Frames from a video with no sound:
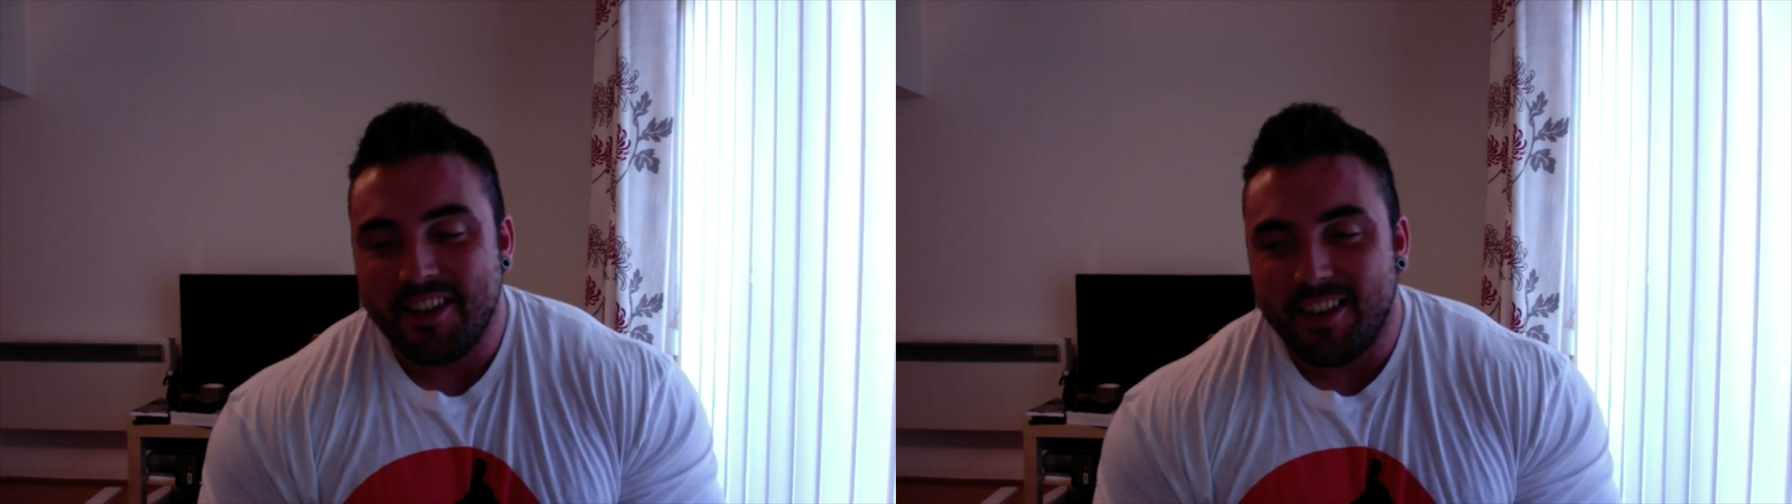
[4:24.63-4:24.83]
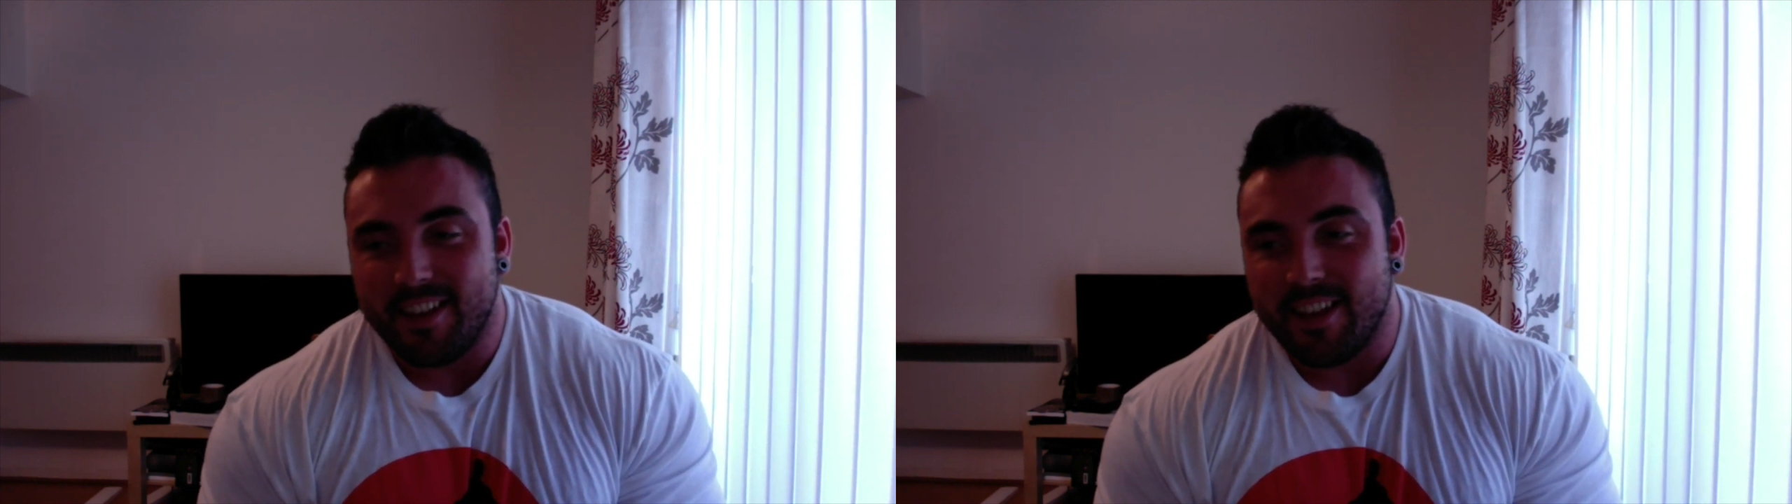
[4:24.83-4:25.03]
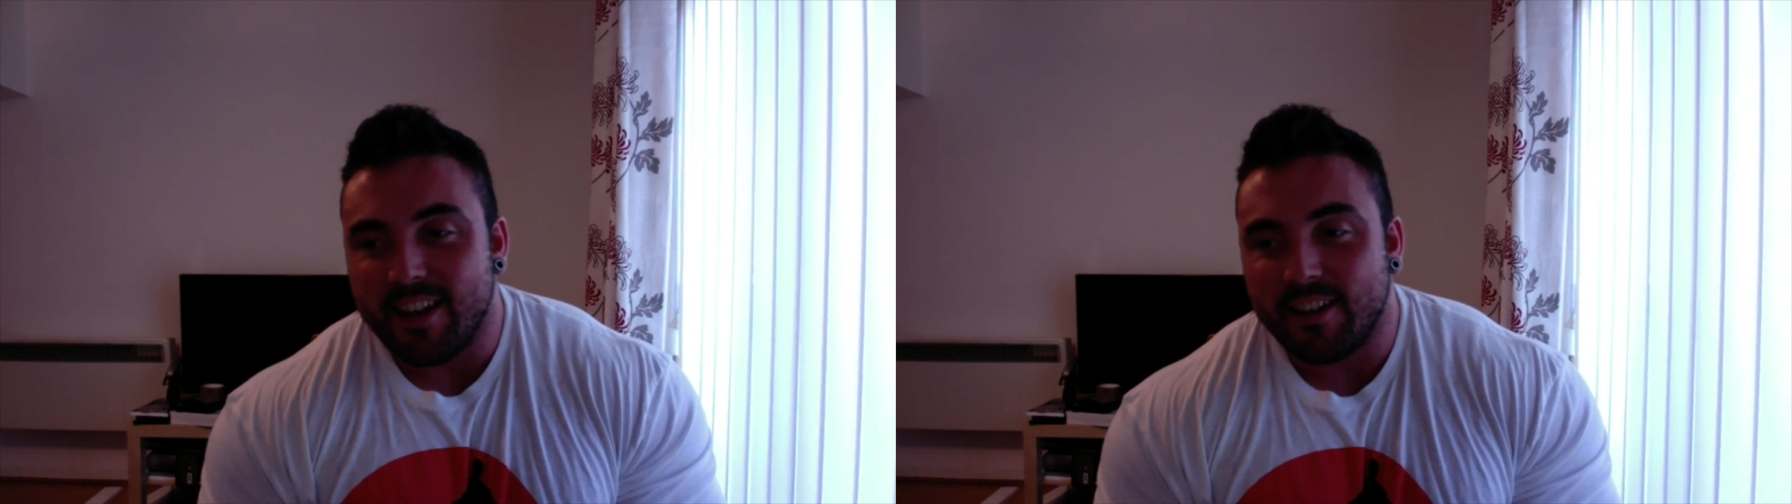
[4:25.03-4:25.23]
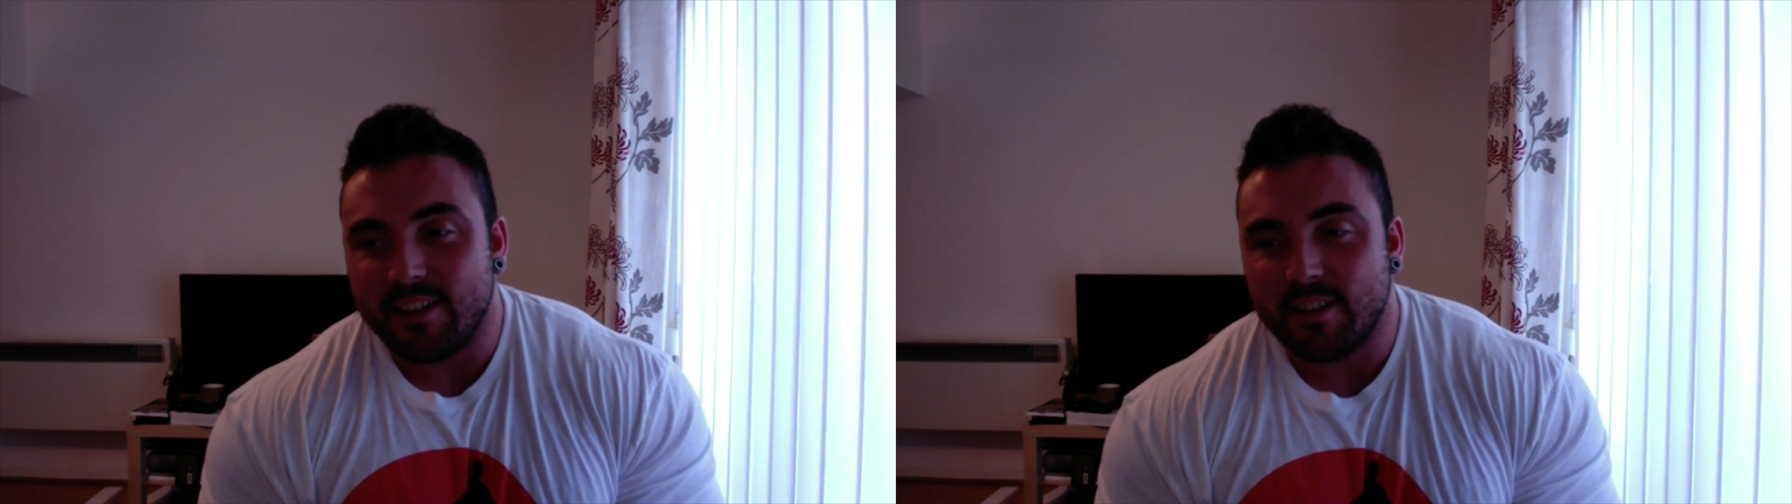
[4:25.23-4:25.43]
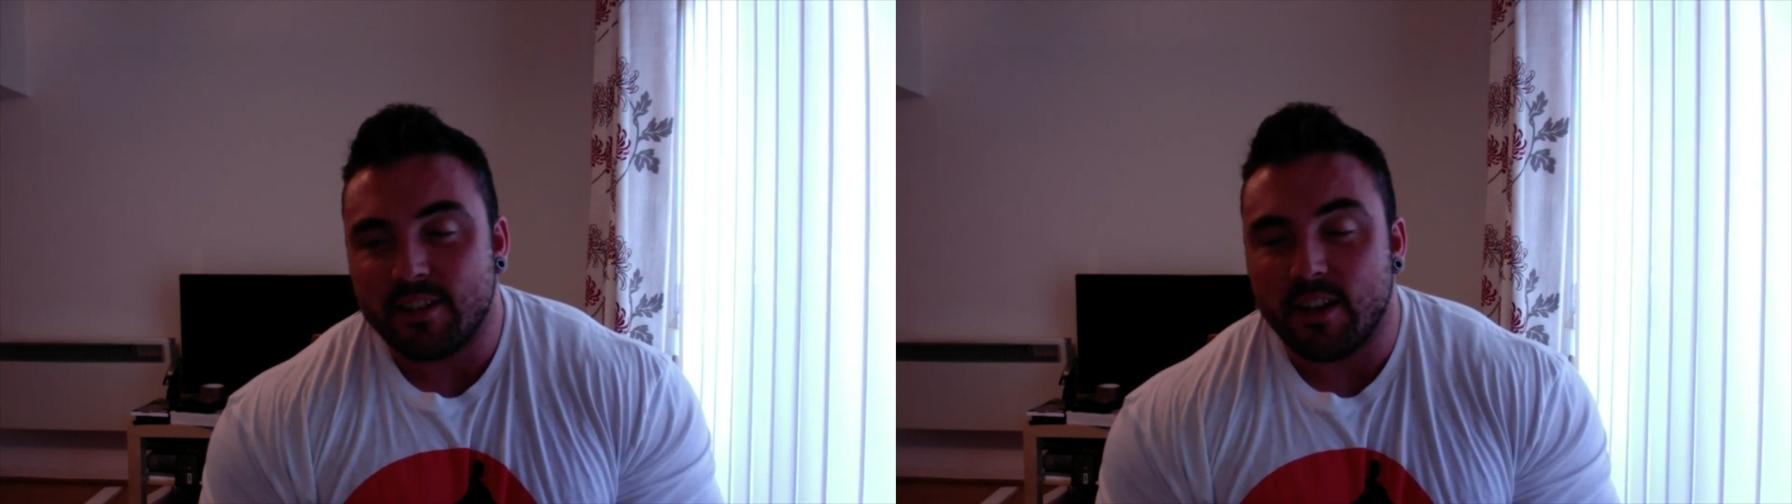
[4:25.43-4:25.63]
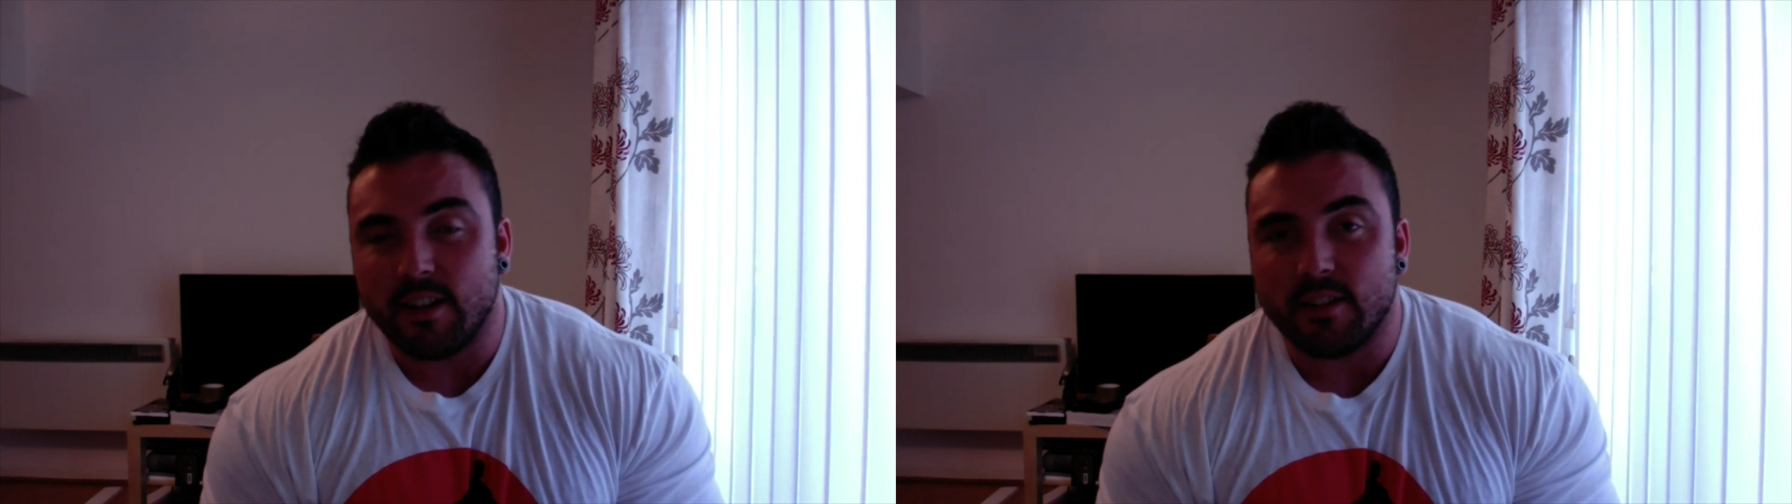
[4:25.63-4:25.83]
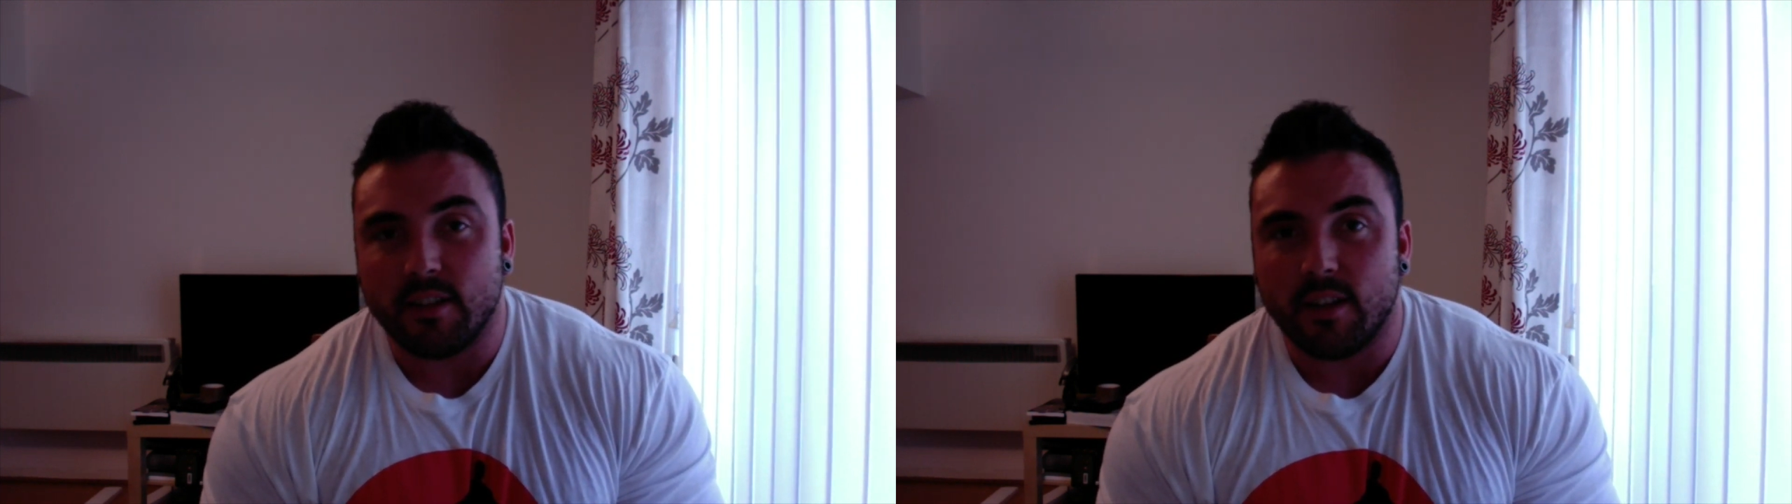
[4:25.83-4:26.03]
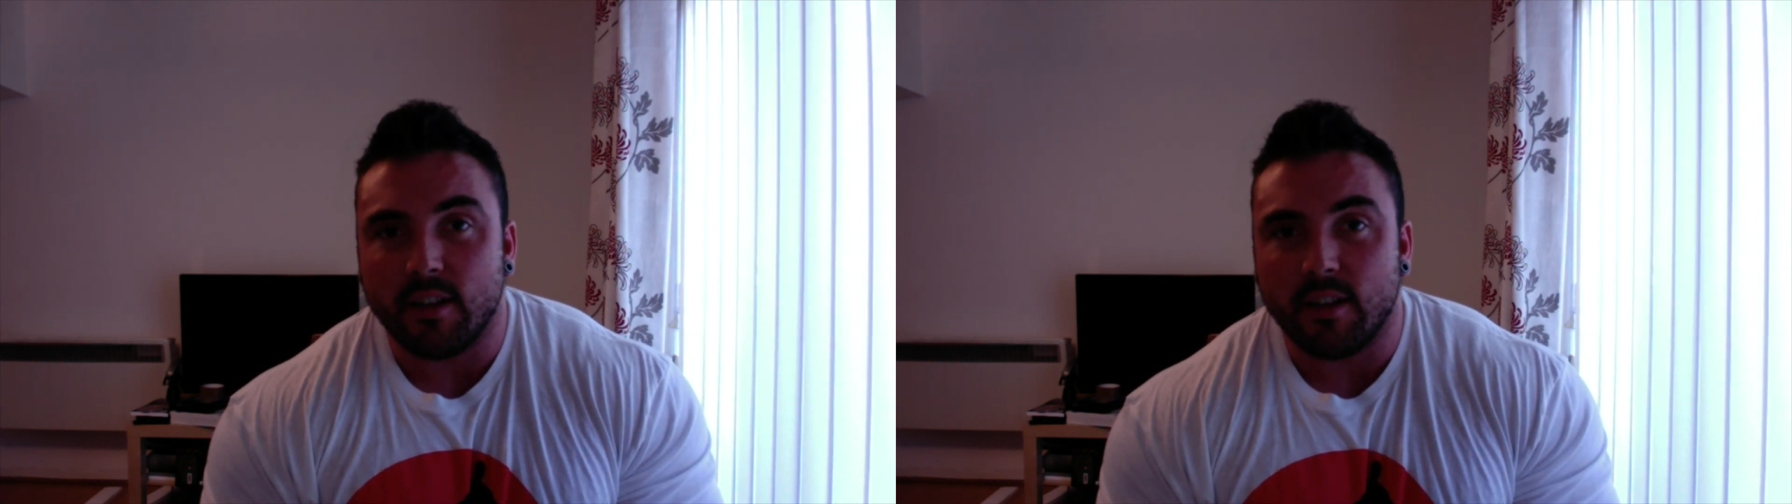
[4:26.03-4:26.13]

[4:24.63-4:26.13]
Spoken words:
And then turned into